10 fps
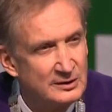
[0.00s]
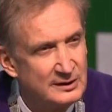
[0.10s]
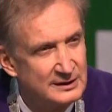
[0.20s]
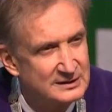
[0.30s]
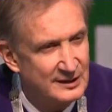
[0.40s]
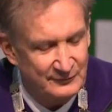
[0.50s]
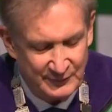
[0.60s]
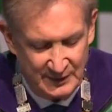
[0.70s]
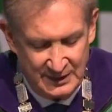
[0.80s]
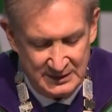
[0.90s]
and
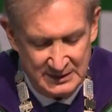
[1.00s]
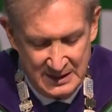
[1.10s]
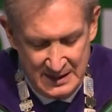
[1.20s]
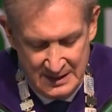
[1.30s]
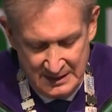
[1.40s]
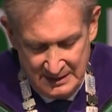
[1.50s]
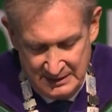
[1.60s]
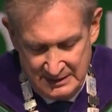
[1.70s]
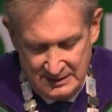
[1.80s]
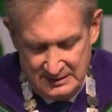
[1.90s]
comforting,
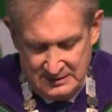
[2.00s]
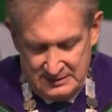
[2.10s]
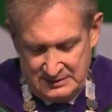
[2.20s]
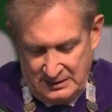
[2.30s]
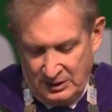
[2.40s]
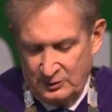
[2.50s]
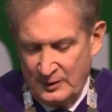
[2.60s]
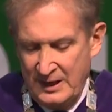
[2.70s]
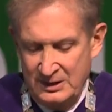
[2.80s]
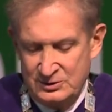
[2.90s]
our
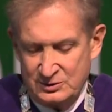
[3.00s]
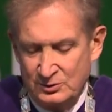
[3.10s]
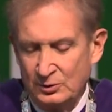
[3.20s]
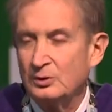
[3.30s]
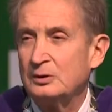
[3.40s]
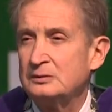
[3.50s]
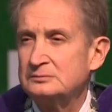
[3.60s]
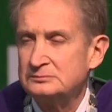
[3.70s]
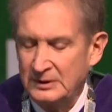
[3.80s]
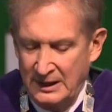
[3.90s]
grade school
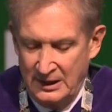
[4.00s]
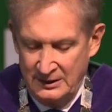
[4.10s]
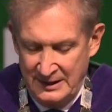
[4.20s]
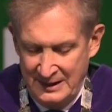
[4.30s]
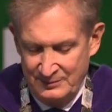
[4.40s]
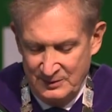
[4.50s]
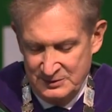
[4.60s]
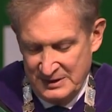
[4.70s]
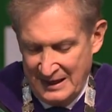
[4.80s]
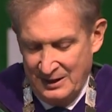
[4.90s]
and our
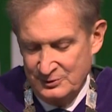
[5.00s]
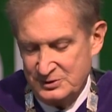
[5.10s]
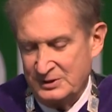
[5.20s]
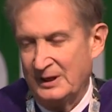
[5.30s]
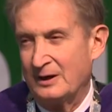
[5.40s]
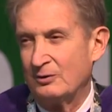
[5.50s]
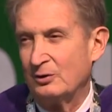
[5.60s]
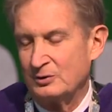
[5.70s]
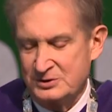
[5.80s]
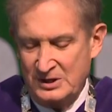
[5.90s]
neighbor's house and our
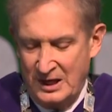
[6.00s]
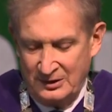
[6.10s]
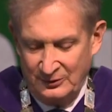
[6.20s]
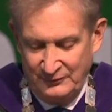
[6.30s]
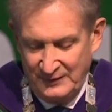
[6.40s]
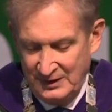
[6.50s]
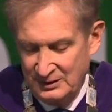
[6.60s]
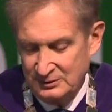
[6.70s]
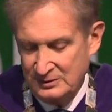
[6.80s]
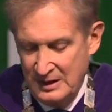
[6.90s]
old soccer
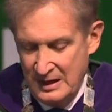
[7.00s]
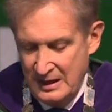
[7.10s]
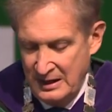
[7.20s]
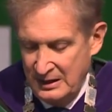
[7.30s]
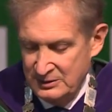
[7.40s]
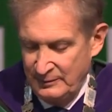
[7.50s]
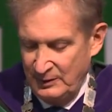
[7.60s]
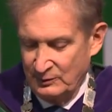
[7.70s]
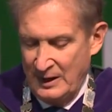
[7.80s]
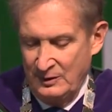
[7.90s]
field to be
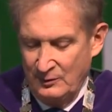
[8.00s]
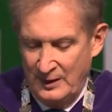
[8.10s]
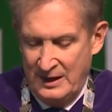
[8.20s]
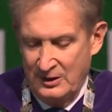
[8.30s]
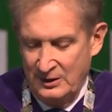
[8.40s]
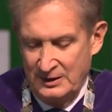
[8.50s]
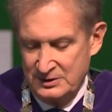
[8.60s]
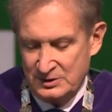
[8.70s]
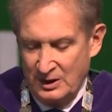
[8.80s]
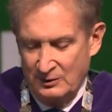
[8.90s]
right where it has
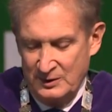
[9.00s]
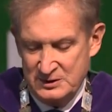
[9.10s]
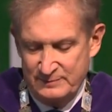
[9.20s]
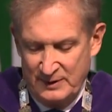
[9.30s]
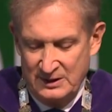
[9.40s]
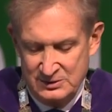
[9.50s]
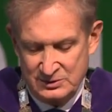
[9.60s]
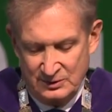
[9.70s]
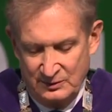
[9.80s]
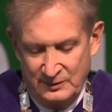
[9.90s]
always been
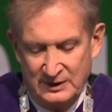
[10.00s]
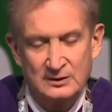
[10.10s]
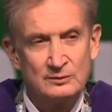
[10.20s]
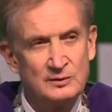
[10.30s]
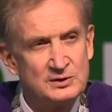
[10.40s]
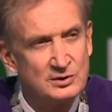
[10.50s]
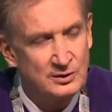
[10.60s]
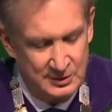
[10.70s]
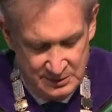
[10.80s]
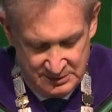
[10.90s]
so that we can
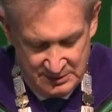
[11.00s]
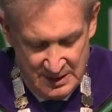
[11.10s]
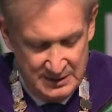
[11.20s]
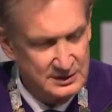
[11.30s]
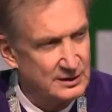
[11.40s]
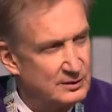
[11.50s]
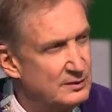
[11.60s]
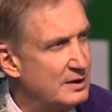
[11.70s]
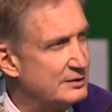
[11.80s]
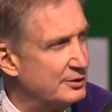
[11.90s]
return to
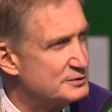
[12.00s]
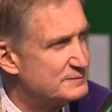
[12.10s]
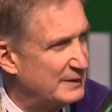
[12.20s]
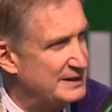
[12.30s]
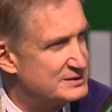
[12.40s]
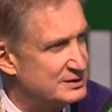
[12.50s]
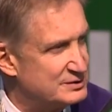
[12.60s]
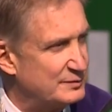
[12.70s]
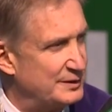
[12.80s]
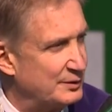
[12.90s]
those places
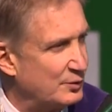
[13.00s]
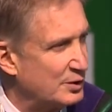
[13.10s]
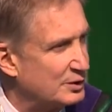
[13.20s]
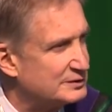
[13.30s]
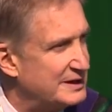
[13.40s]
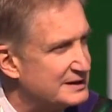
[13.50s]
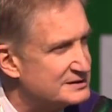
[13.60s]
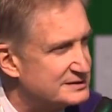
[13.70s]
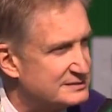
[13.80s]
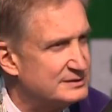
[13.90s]
when the world
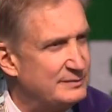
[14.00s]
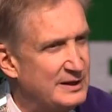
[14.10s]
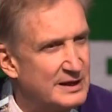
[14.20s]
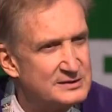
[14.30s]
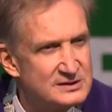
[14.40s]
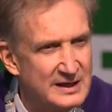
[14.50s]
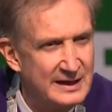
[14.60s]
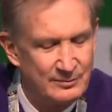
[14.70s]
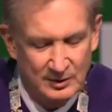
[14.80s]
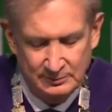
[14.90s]
gets to be
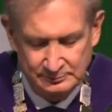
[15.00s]
unstable.